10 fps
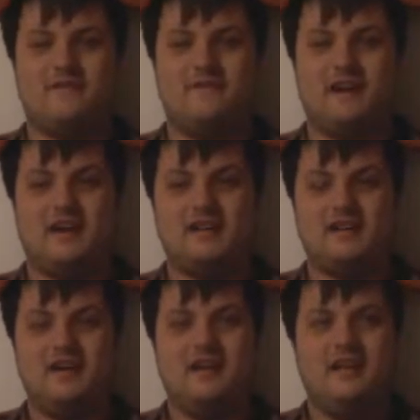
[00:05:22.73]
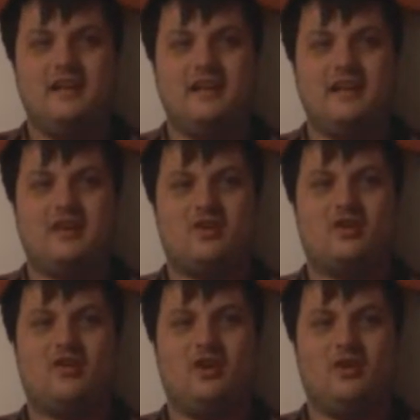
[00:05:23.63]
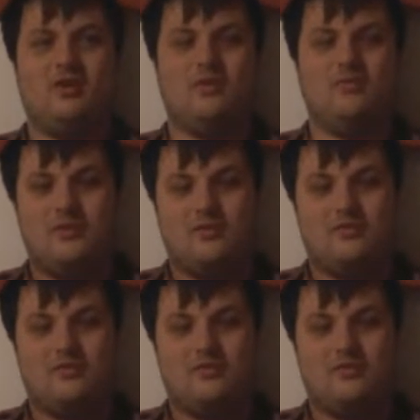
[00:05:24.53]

In fact, they go